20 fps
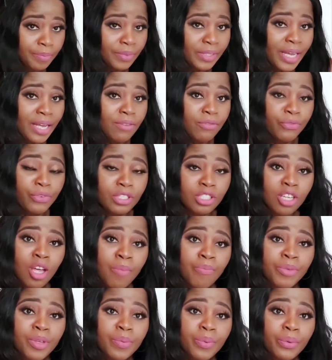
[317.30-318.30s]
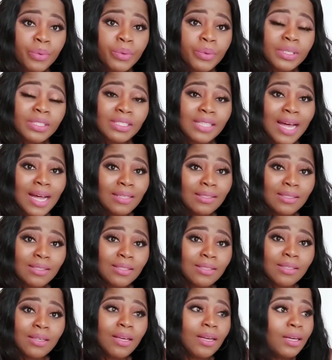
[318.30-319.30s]
And for some people, it starts,
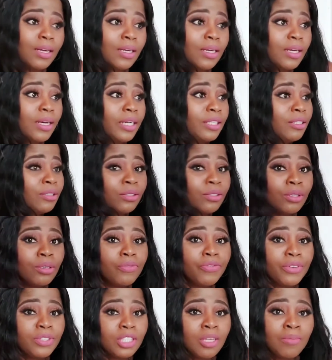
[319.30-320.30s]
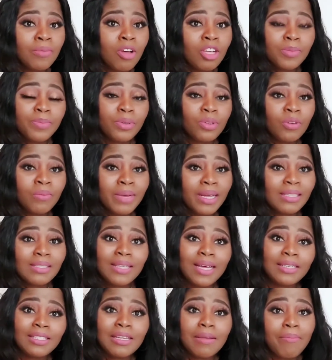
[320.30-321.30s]
I don't know, for some hospital it might
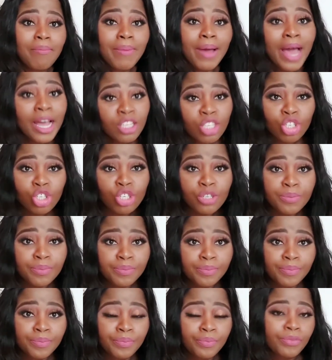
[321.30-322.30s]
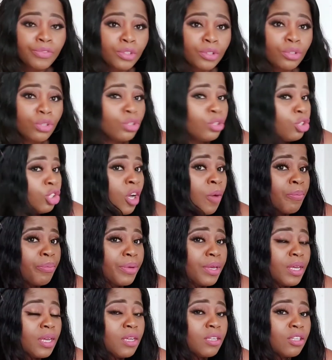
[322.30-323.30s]
start in March. So don't
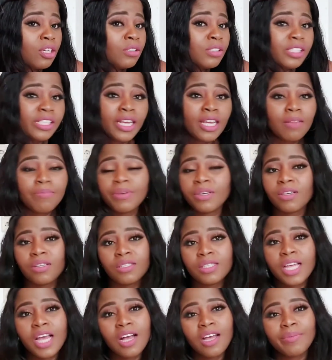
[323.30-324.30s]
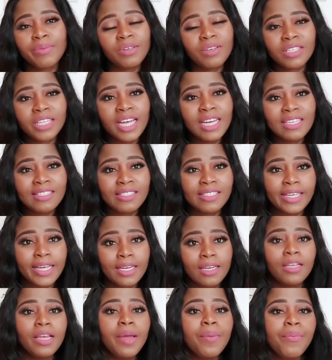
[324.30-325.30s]
say it because, yeah, because Helen
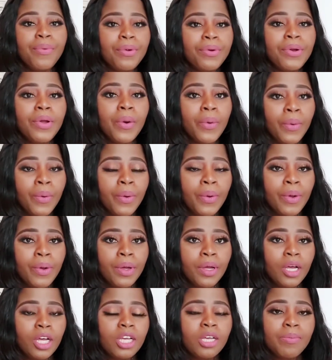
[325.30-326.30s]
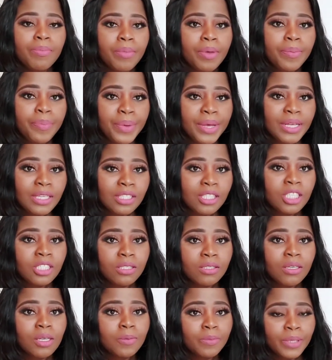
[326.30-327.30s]
said April. No,
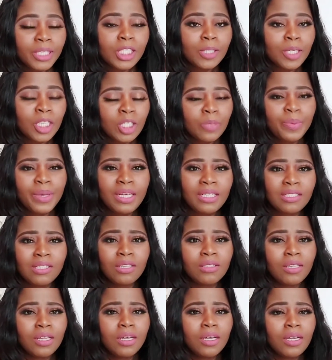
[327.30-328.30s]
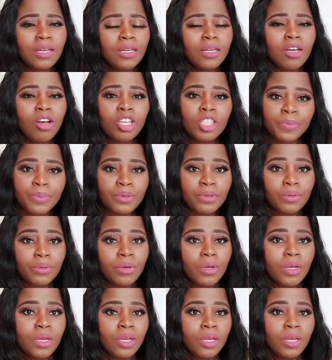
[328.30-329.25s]
it's based on the hospital.